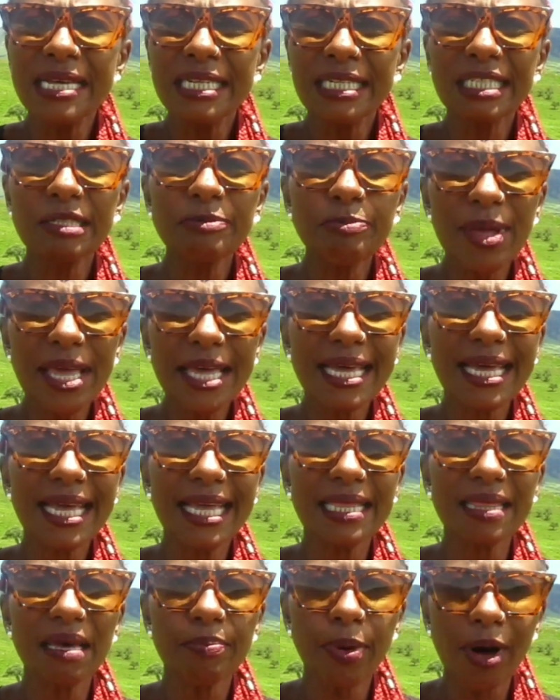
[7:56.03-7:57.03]
Speak
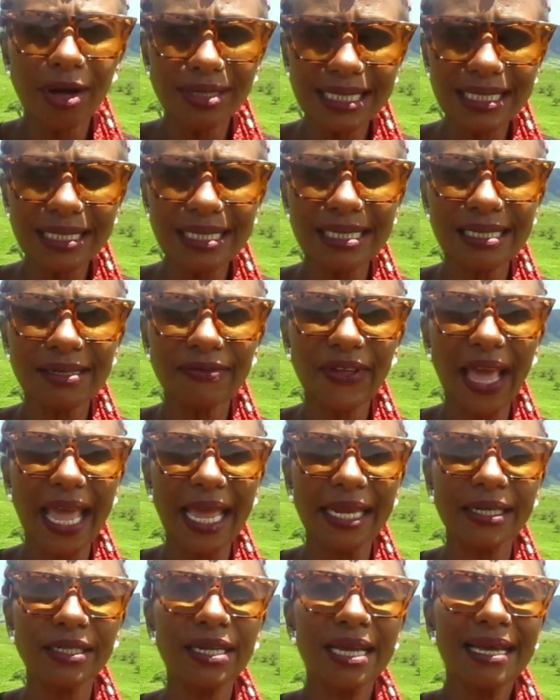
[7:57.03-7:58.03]
in the positive,
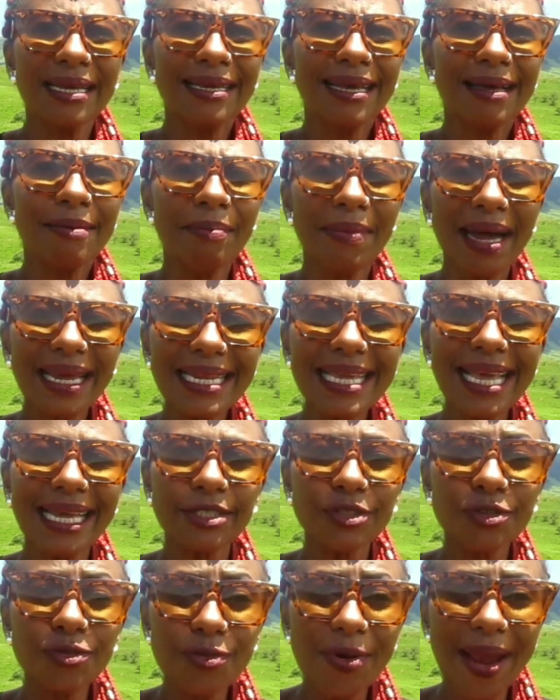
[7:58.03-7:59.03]
and money
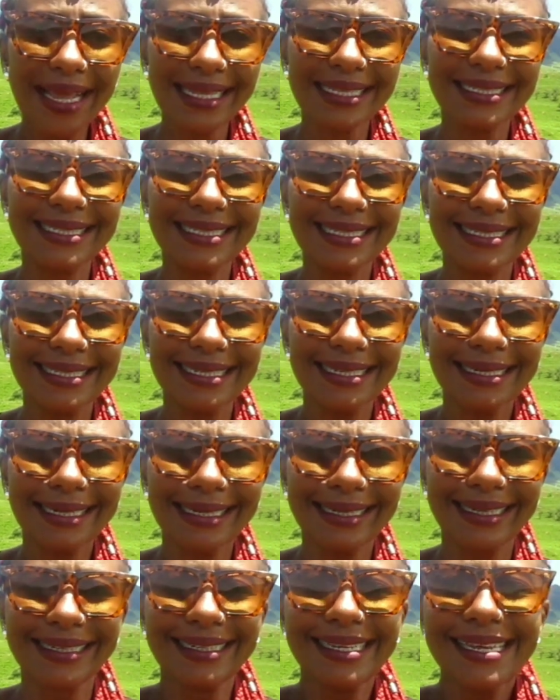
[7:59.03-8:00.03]
attracts
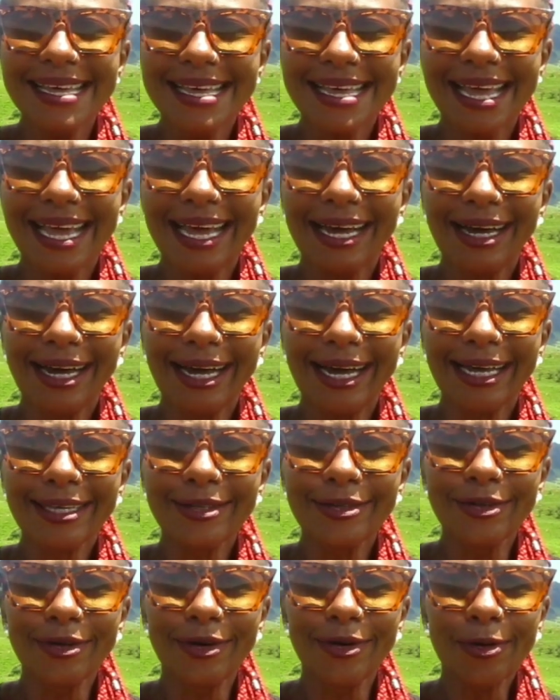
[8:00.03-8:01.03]
good
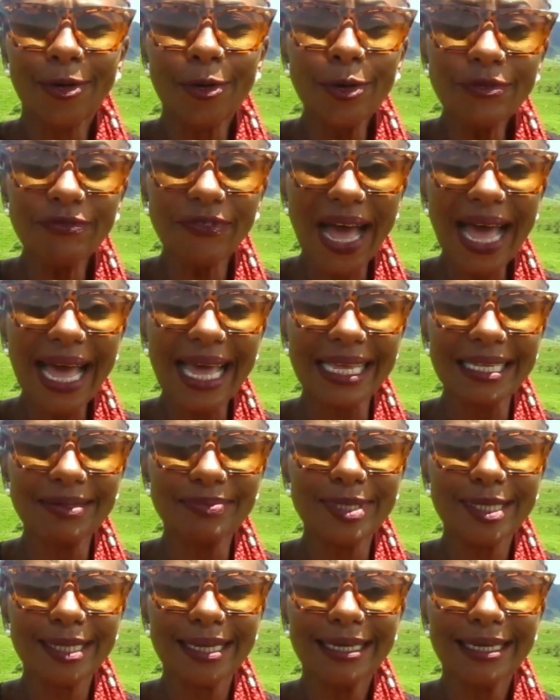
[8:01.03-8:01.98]
vibes.